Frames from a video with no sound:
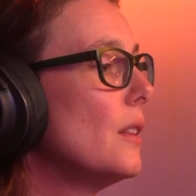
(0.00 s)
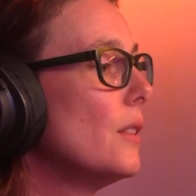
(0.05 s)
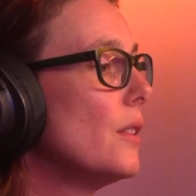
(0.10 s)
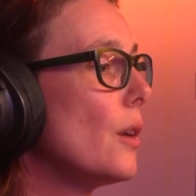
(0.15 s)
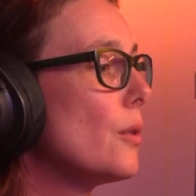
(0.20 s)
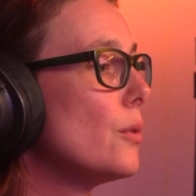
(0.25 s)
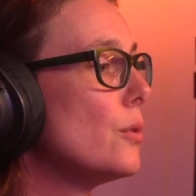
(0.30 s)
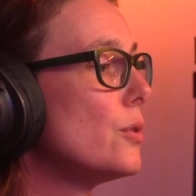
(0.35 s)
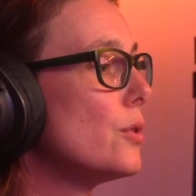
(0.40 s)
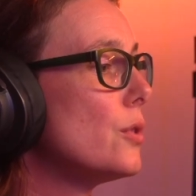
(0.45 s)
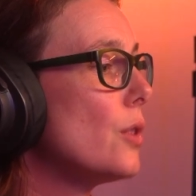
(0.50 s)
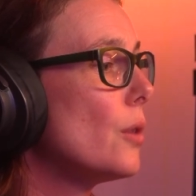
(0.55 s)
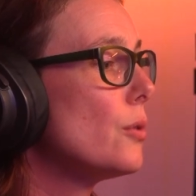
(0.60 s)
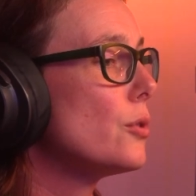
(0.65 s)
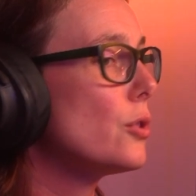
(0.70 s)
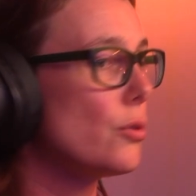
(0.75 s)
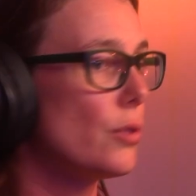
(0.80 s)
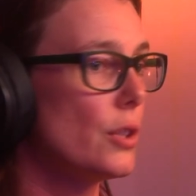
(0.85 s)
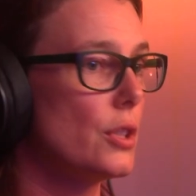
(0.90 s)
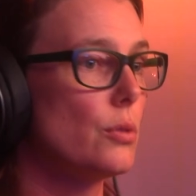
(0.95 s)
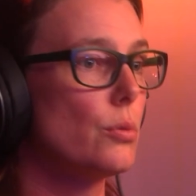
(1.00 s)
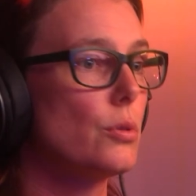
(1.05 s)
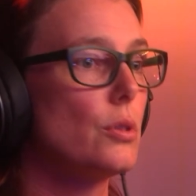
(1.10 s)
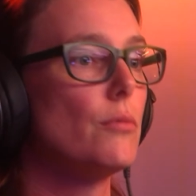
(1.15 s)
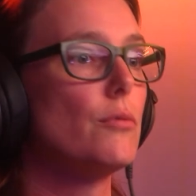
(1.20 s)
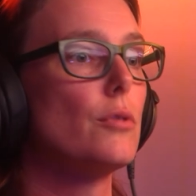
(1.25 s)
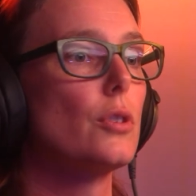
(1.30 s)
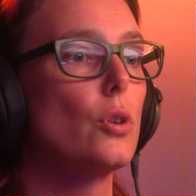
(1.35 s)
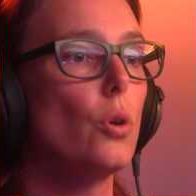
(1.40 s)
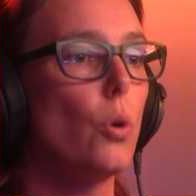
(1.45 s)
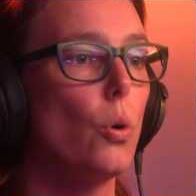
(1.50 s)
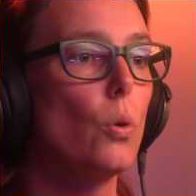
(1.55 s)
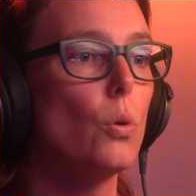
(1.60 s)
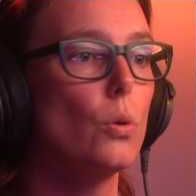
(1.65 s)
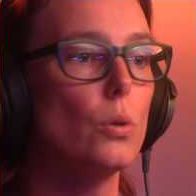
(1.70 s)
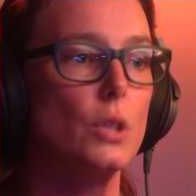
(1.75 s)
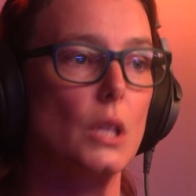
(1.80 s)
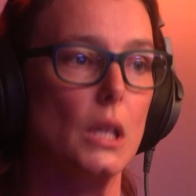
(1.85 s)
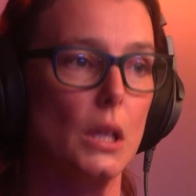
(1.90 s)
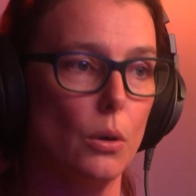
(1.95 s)
Those crystals are
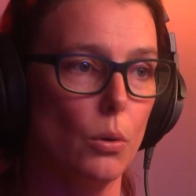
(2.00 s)
recording